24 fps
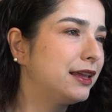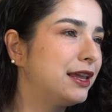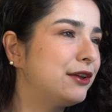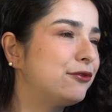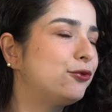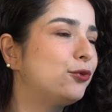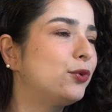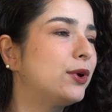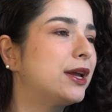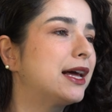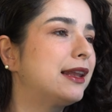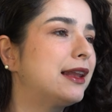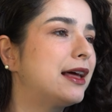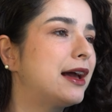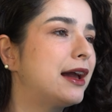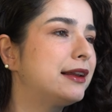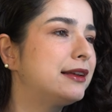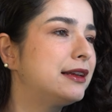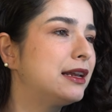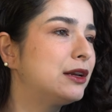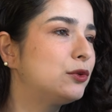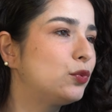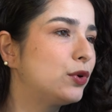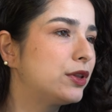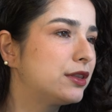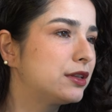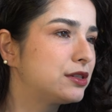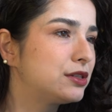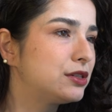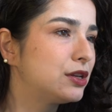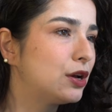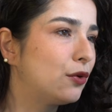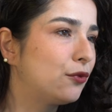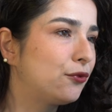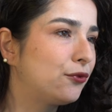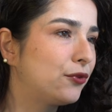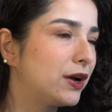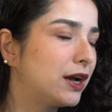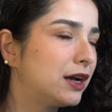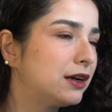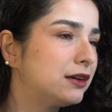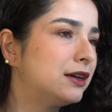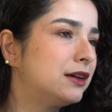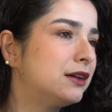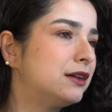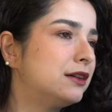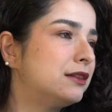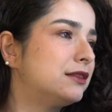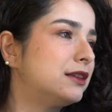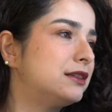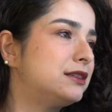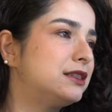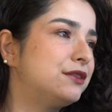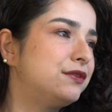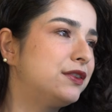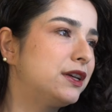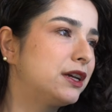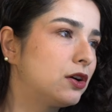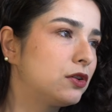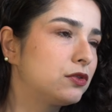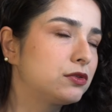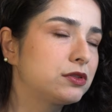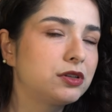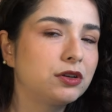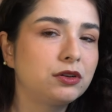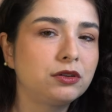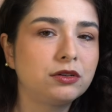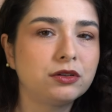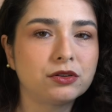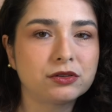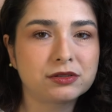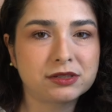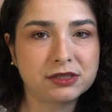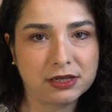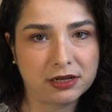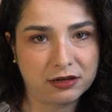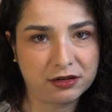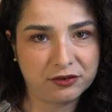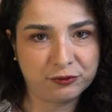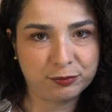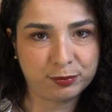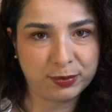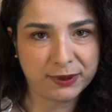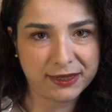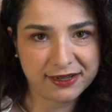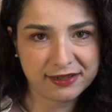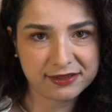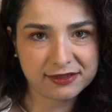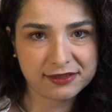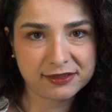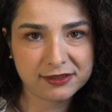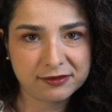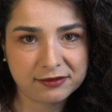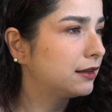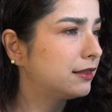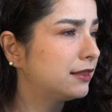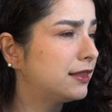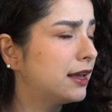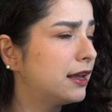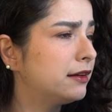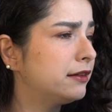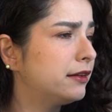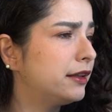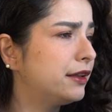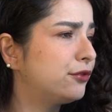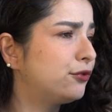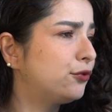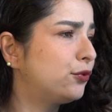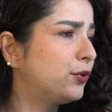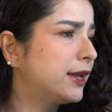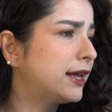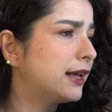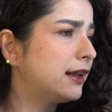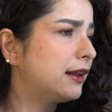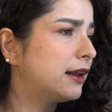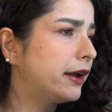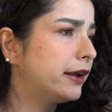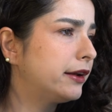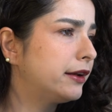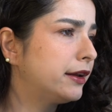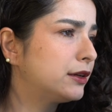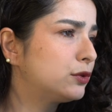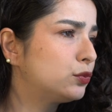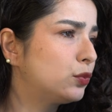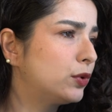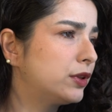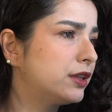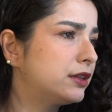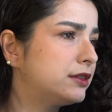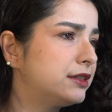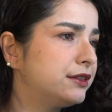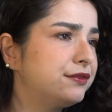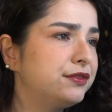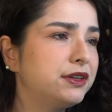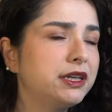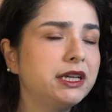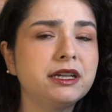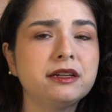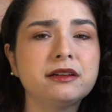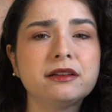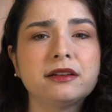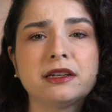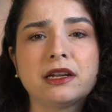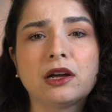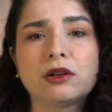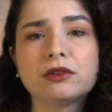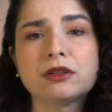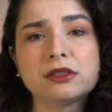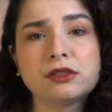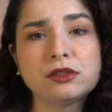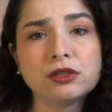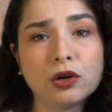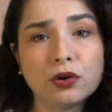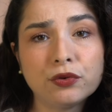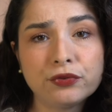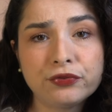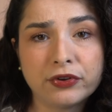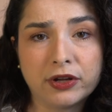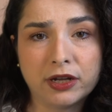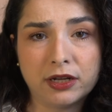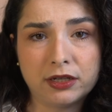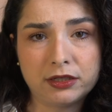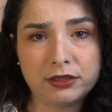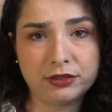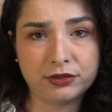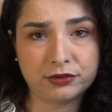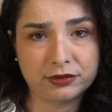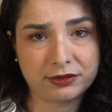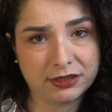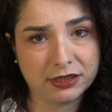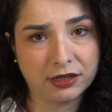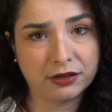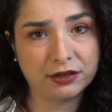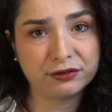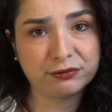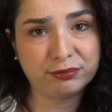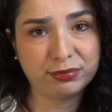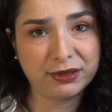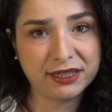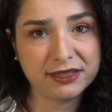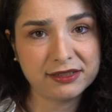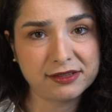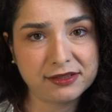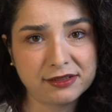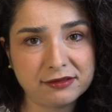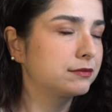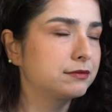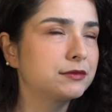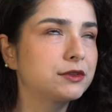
If we align it with the sofa, the TV console looks out of place. Then if we align it with the TV, now the sofa looks out of place.